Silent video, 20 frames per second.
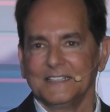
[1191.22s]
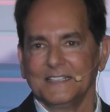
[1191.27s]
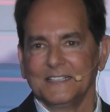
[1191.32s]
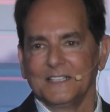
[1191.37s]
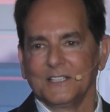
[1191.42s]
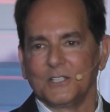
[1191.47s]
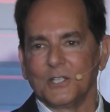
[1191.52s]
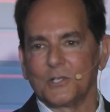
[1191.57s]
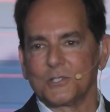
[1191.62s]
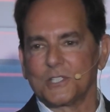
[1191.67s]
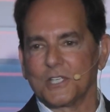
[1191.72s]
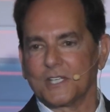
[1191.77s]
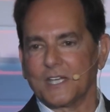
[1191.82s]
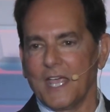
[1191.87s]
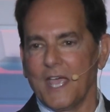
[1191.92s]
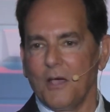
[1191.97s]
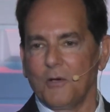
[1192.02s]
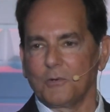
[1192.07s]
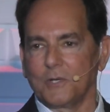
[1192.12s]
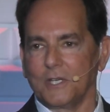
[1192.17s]
There's a
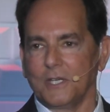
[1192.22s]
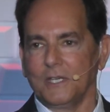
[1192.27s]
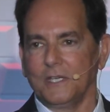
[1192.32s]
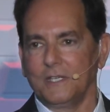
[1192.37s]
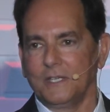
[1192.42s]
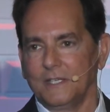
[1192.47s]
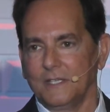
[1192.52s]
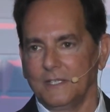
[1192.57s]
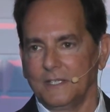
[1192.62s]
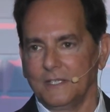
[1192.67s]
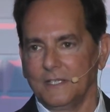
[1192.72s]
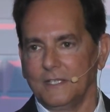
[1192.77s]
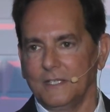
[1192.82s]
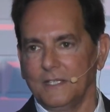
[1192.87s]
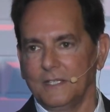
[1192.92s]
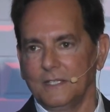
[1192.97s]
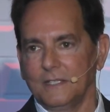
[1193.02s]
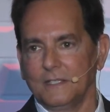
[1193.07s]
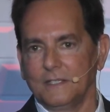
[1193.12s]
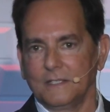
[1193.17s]
county
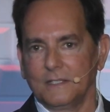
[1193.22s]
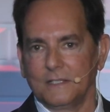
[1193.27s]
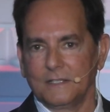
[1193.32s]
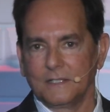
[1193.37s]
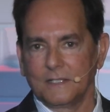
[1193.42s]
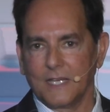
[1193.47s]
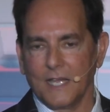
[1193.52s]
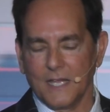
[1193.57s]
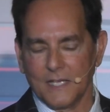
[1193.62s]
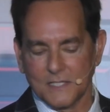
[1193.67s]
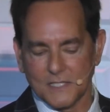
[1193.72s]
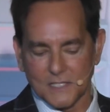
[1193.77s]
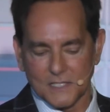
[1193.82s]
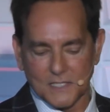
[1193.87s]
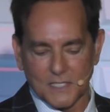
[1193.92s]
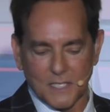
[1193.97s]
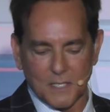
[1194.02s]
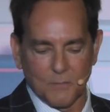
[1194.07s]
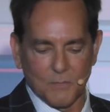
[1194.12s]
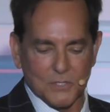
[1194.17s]
in Kansas
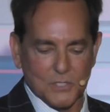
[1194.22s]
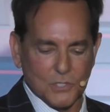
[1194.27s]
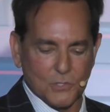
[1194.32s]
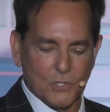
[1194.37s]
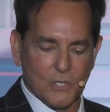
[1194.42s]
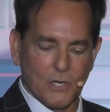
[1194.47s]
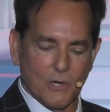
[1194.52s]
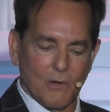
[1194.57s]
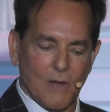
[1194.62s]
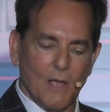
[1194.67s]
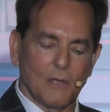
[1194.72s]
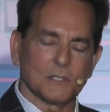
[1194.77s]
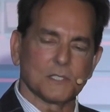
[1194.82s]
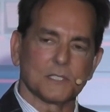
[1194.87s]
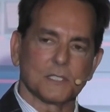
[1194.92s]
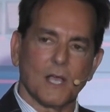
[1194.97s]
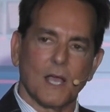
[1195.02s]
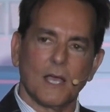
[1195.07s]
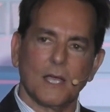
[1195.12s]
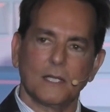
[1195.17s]
City, Missouri, or
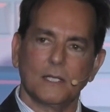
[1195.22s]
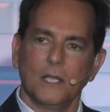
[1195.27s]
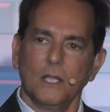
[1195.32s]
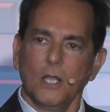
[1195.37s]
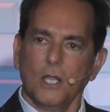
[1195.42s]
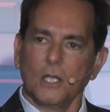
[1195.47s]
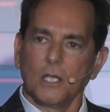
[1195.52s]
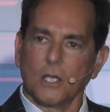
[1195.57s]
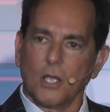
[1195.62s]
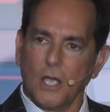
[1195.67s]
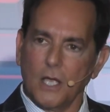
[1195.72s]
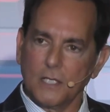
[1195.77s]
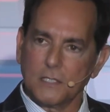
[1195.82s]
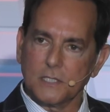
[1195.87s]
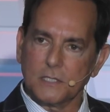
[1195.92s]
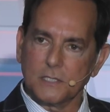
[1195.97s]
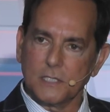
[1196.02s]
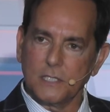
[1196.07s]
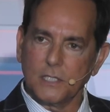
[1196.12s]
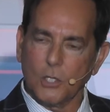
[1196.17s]
outside
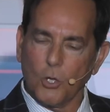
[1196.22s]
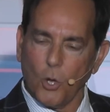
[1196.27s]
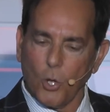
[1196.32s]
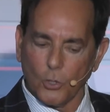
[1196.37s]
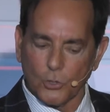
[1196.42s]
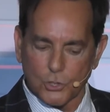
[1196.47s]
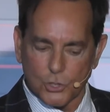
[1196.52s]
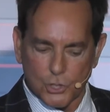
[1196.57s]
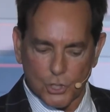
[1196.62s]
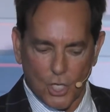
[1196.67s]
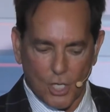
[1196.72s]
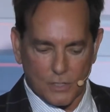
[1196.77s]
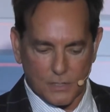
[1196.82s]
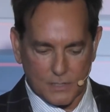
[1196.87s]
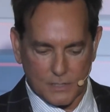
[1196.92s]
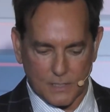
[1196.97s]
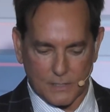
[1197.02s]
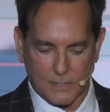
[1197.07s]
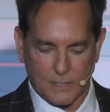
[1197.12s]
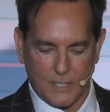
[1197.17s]
Kansas City called
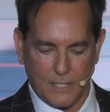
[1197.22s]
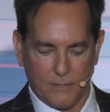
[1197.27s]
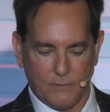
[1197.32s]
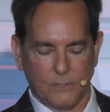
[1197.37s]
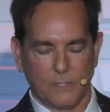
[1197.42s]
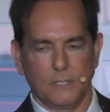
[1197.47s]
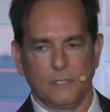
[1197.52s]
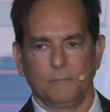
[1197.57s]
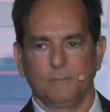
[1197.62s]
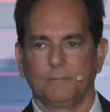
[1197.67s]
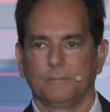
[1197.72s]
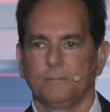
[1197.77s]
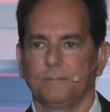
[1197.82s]
Johnson County.